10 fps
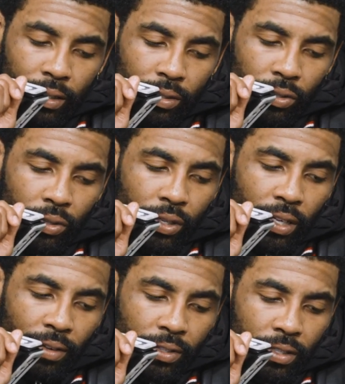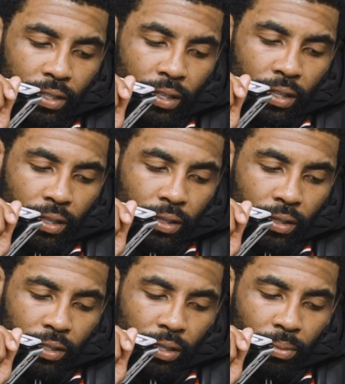So you could definitely see
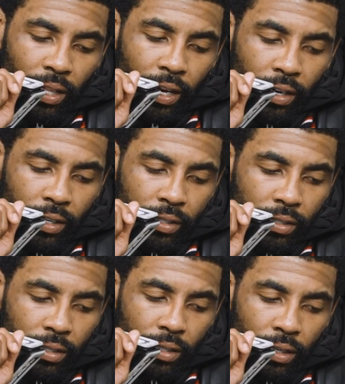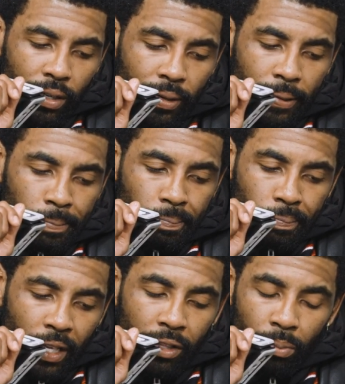the similarities,
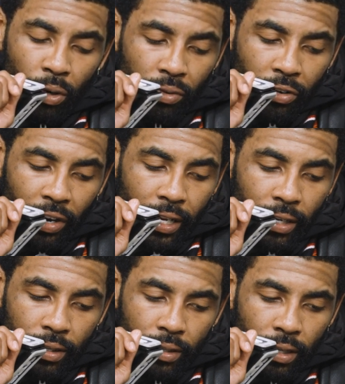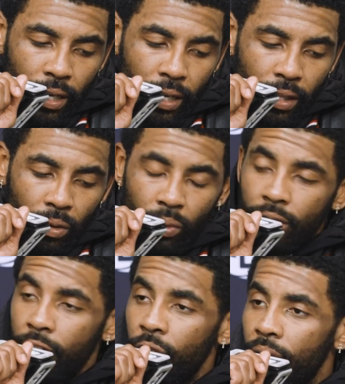and they're both great. And they're
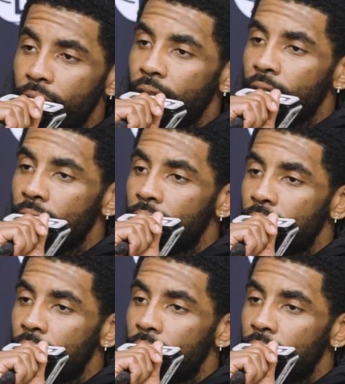willing to do anything.